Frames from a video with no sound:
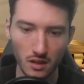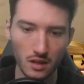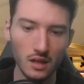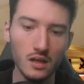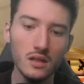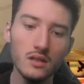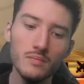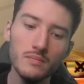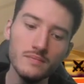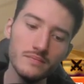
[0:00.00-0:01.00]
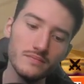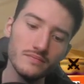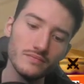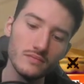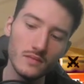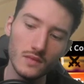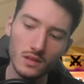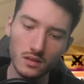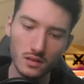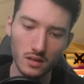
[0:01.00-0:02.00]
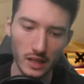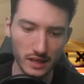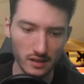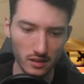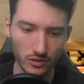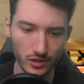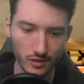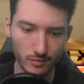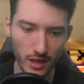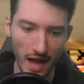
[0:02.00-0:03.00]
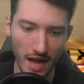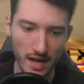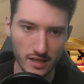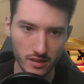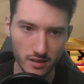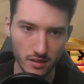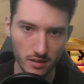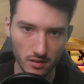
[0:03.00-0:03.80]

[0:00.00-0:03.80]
I guess I'll just pass.